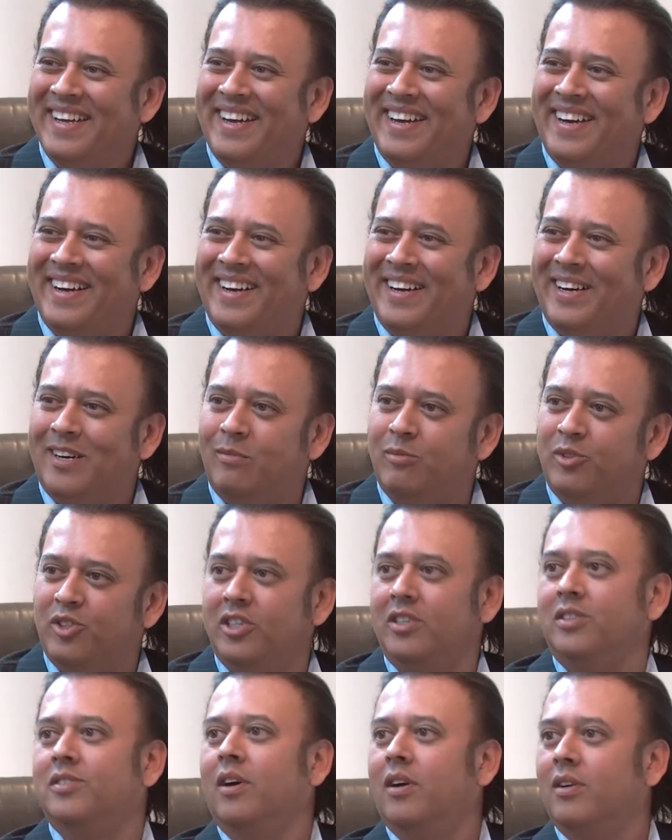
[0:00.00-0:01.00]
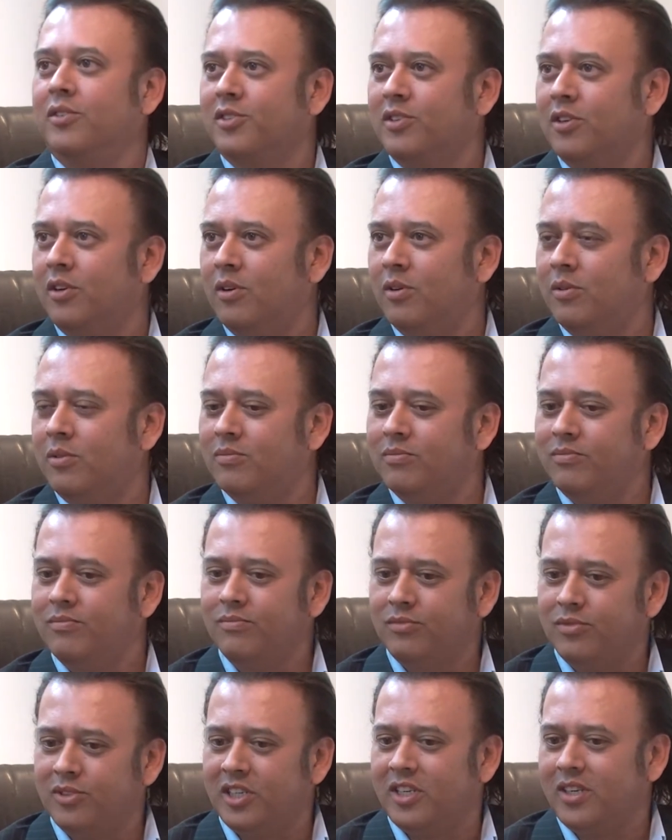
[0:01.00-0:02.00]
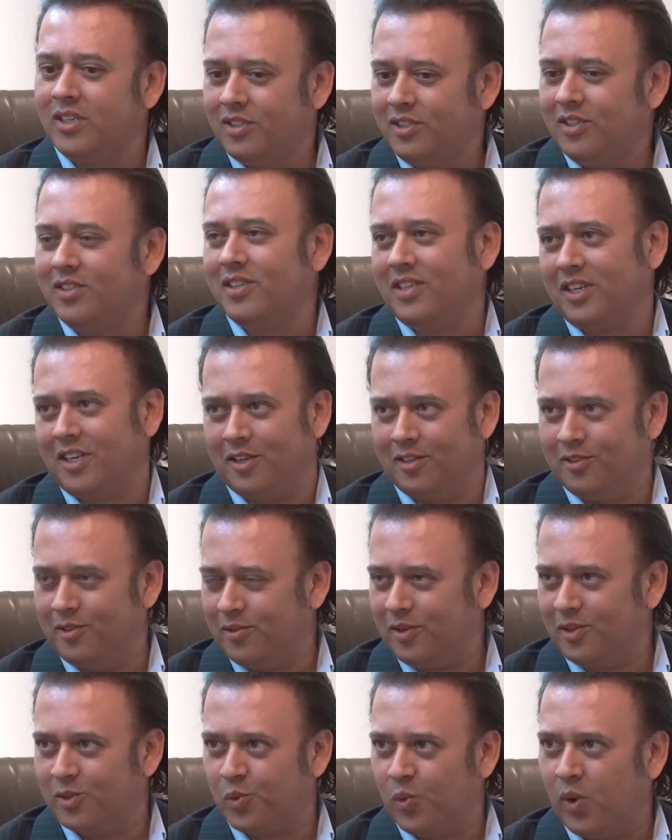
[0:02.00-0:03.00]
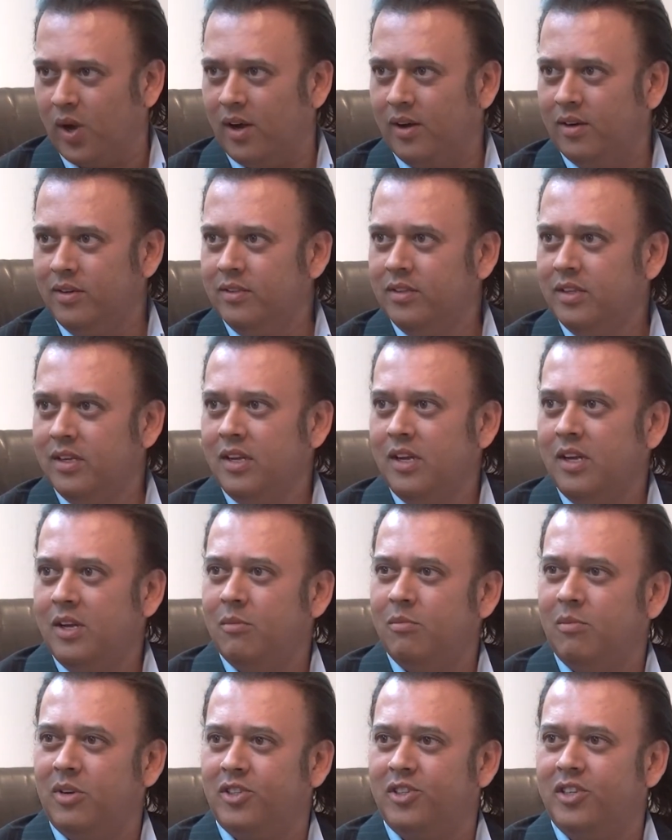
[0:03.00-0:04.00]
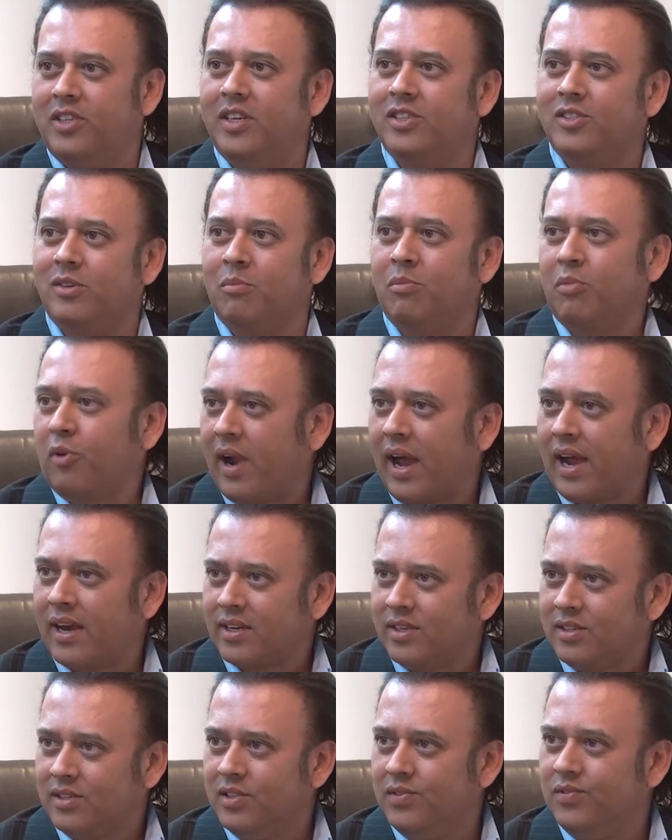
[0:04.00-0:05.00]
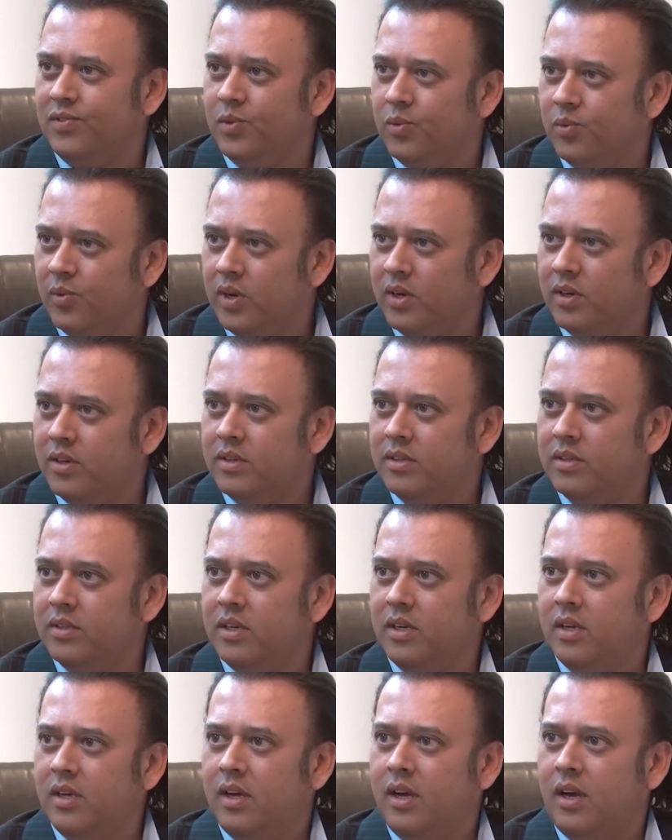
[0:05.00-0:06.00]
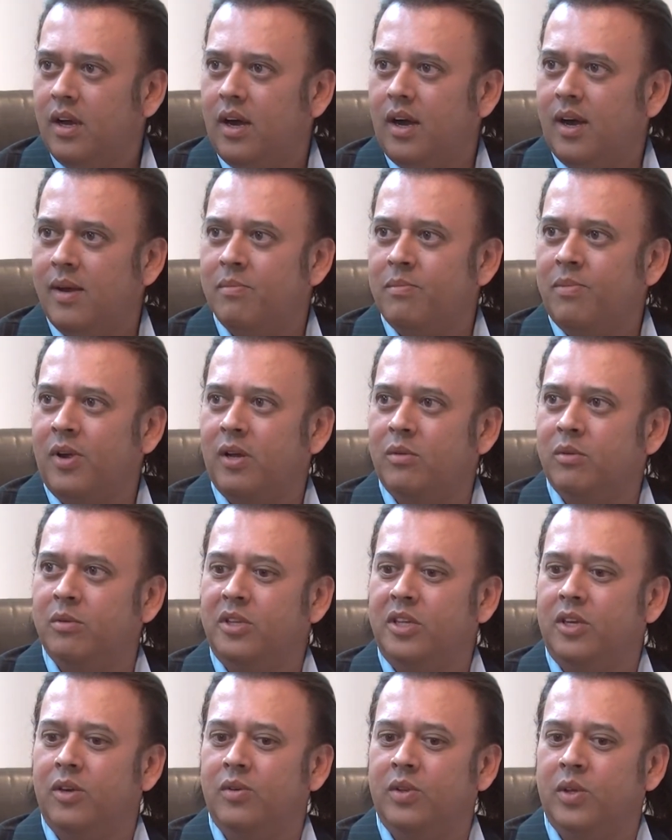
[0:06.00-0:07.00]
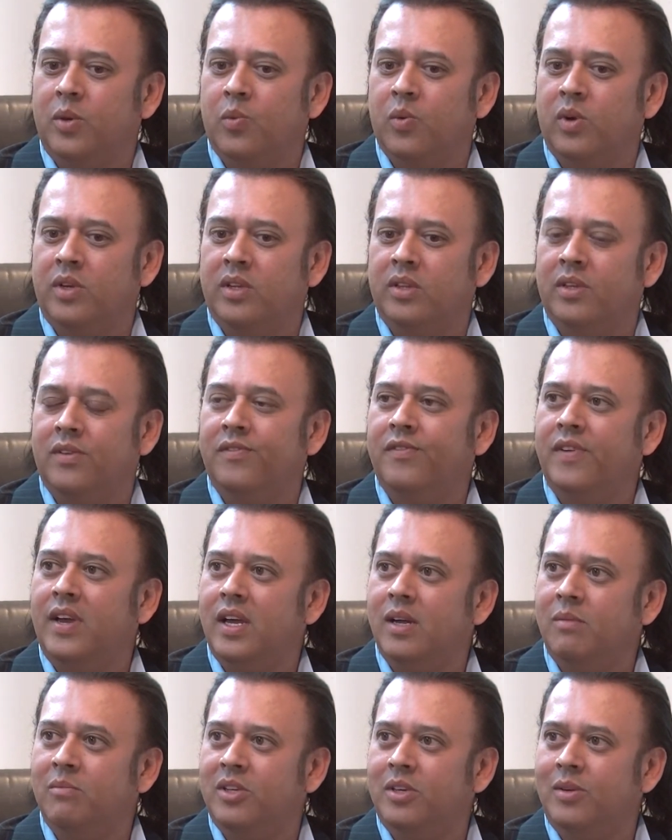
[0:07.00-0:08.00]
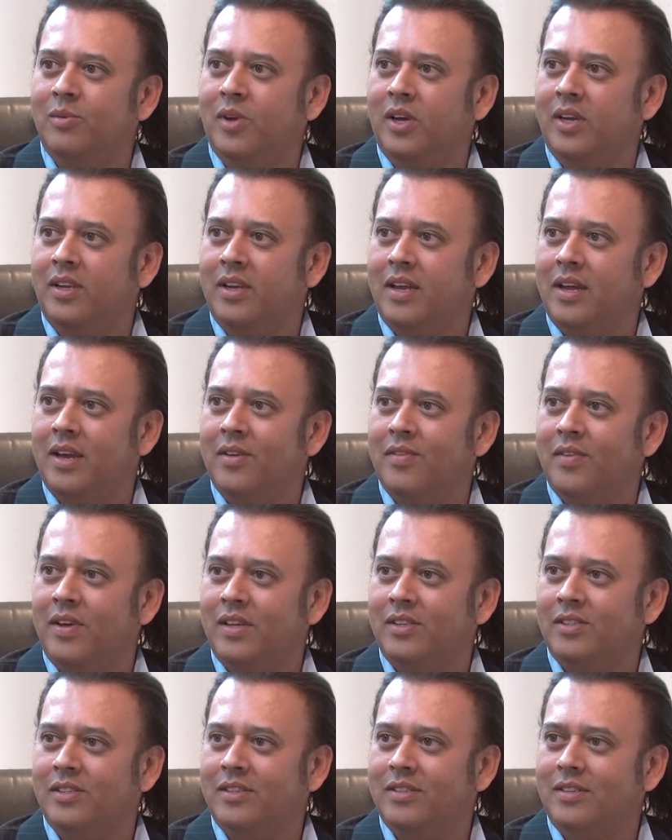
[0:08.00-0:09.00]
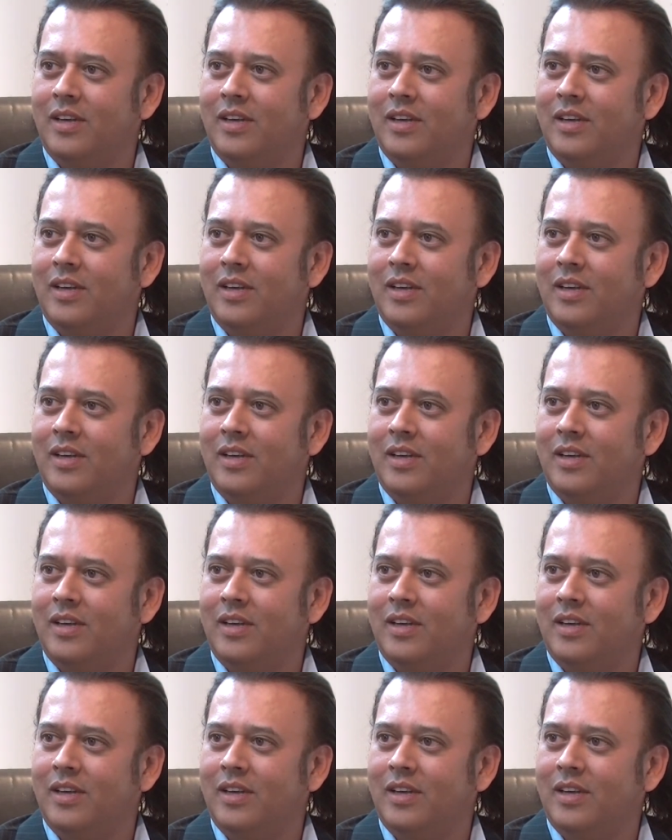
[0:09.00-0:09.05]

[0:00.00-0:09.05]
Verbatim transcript: Um, she's also she, she's a healer as well, but she doesn't practice, if you will. I'm probably the only one in the family right now that's